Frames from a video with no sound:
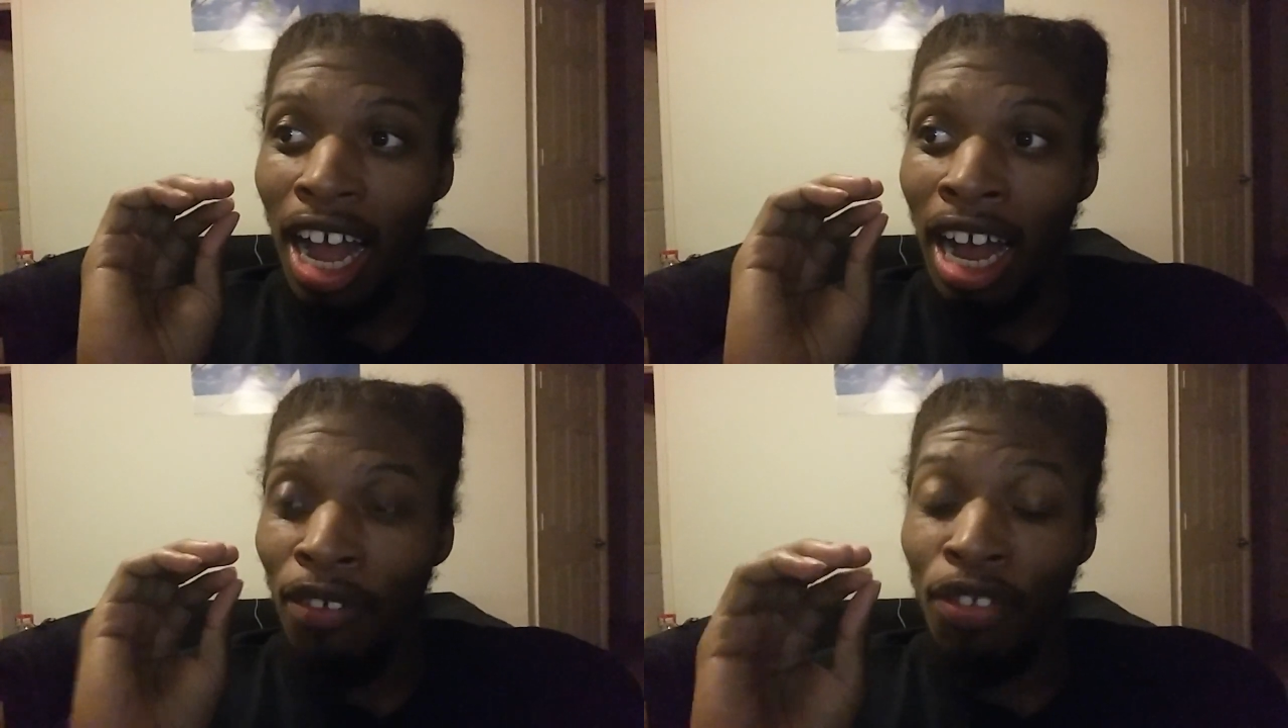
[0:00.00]

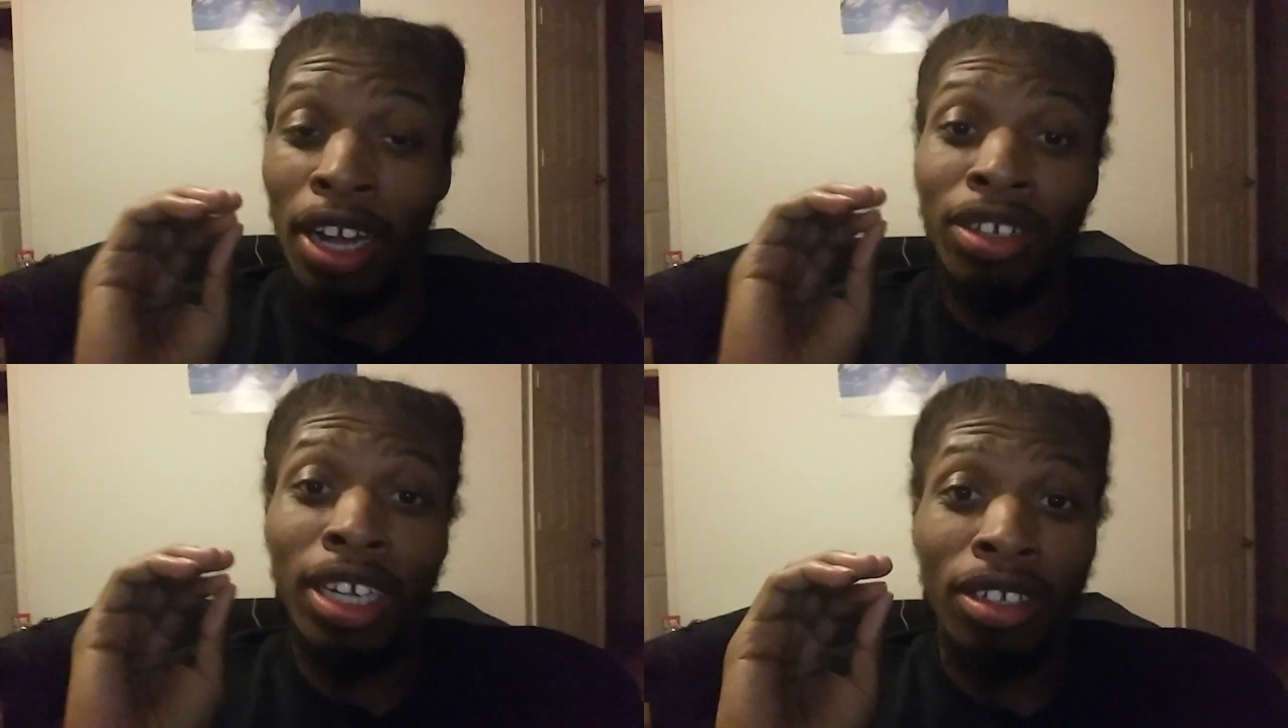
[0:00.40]
I
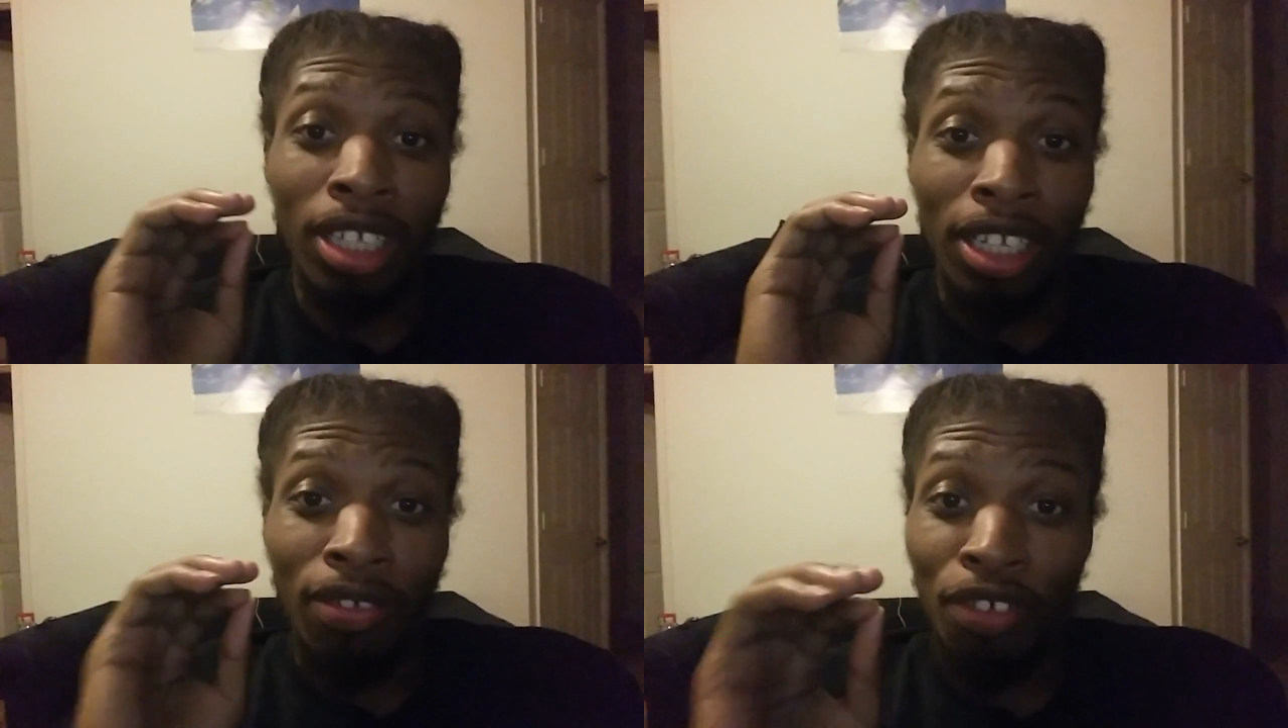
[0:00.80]
found out
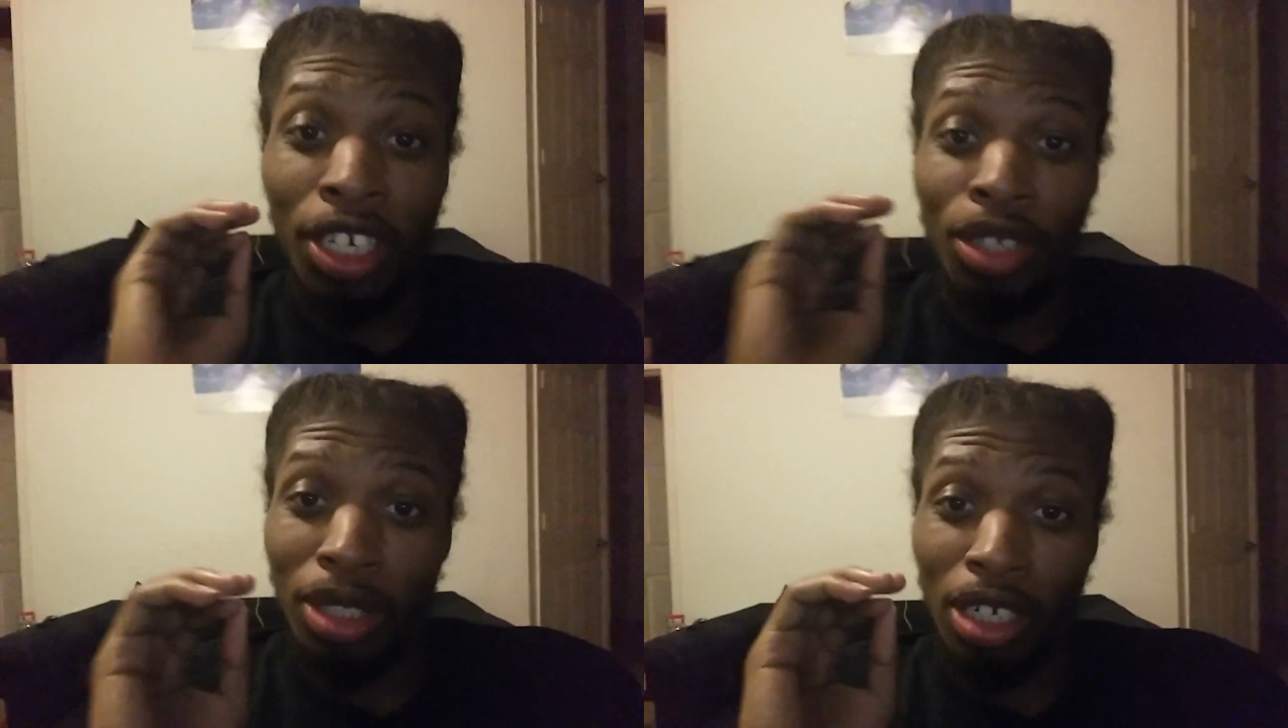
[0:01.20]
that the
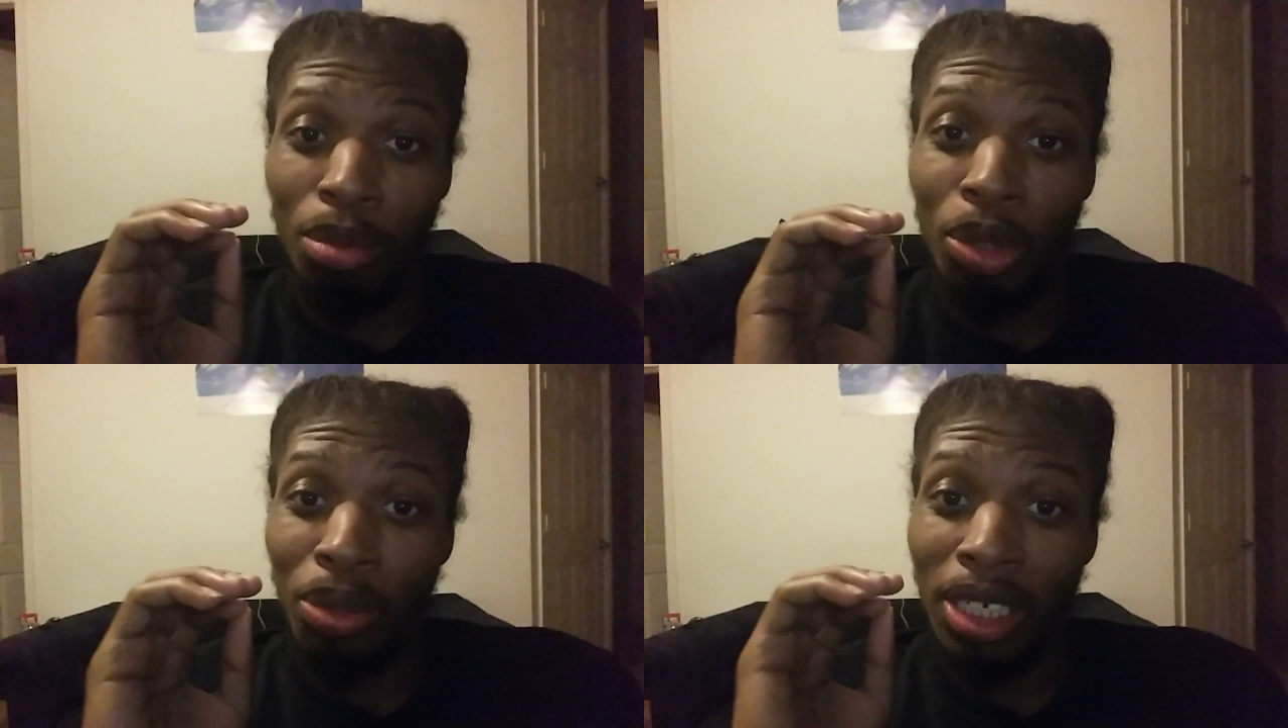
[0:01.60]
video was going
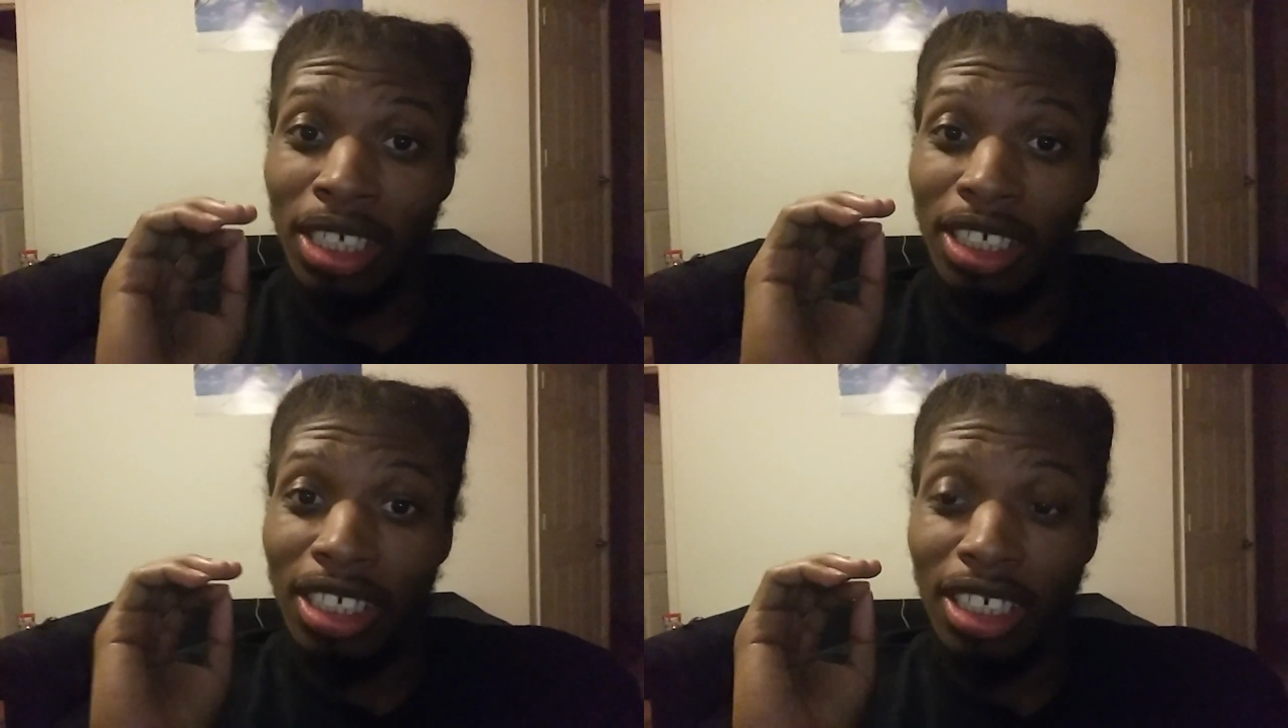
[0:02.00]
to be
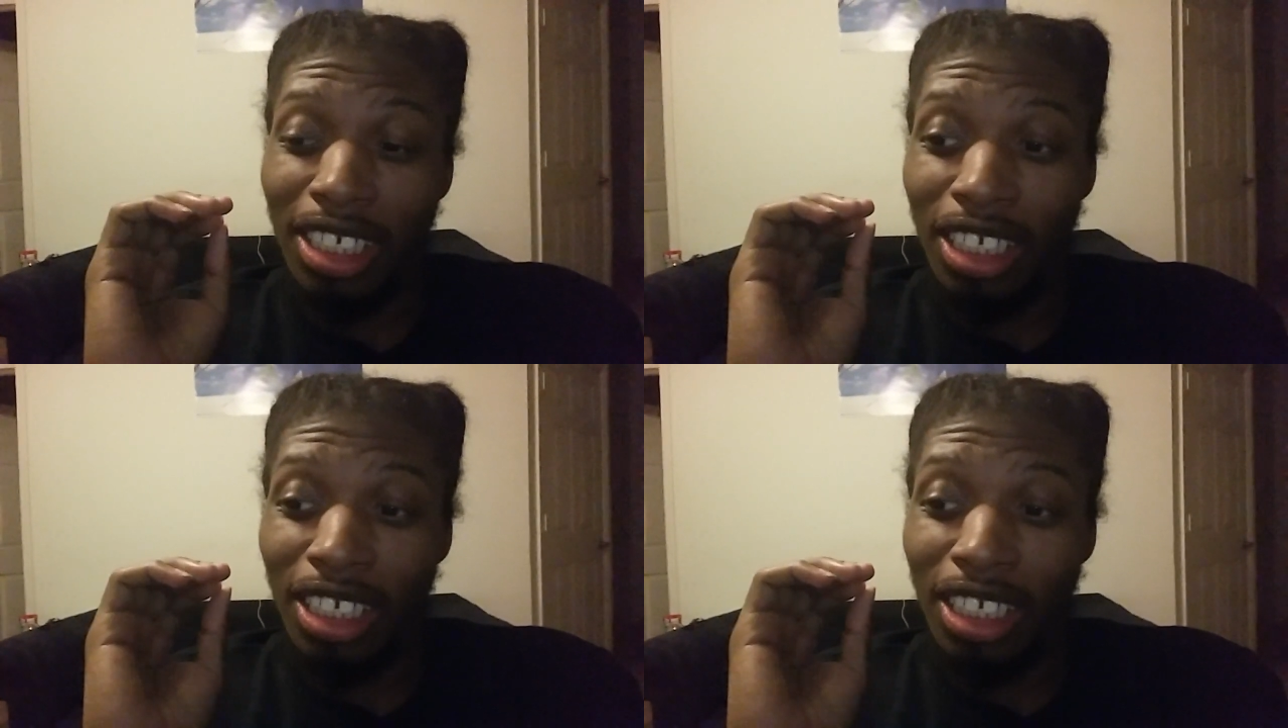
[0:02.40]
released